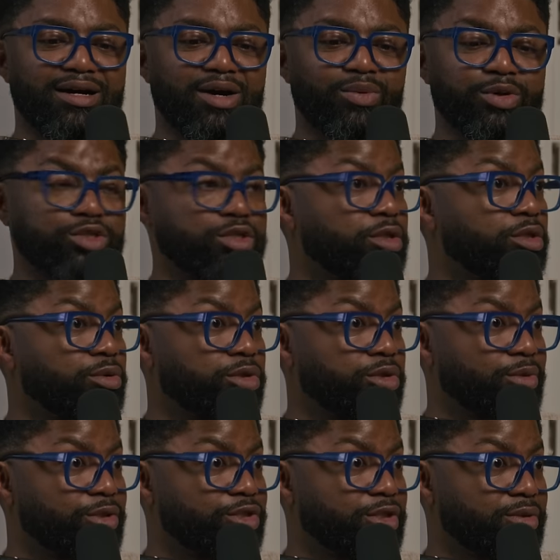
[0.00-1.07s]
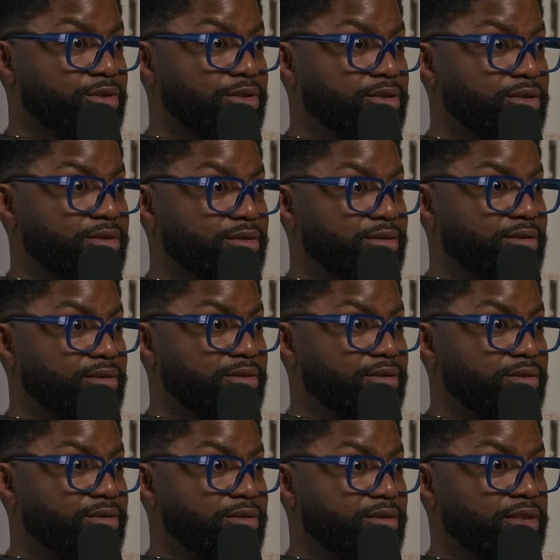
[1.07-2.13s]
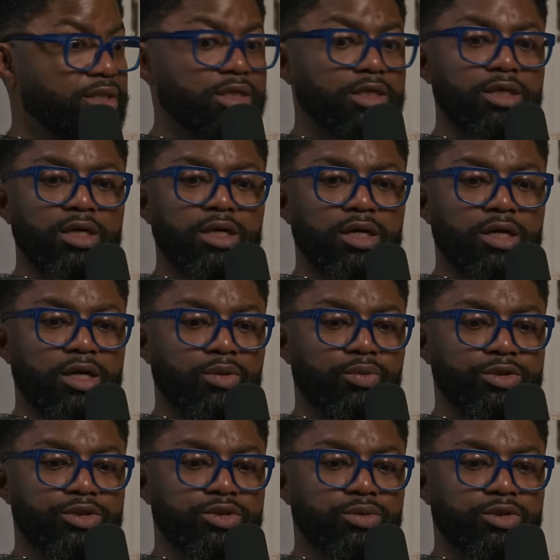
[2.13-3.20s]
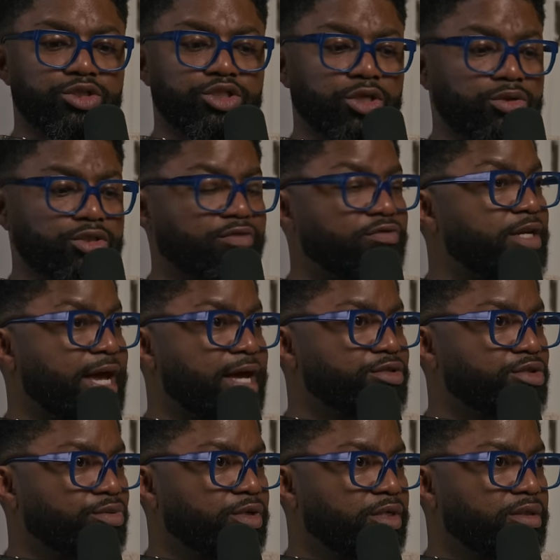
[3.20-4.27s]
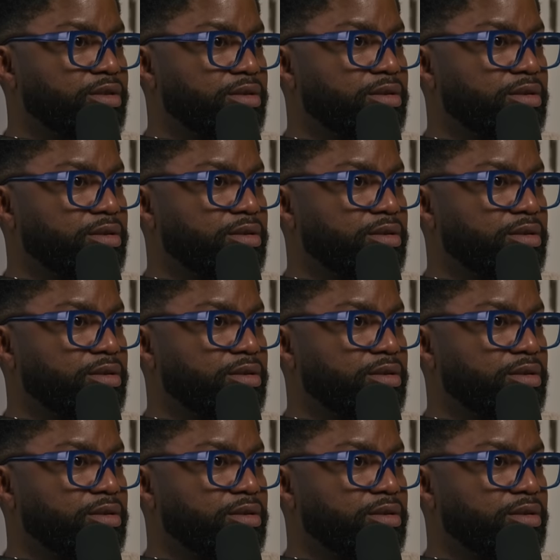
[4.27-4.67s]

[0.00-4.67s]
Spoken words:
I went to Lutheran churches. I went to a Church of Nazarene.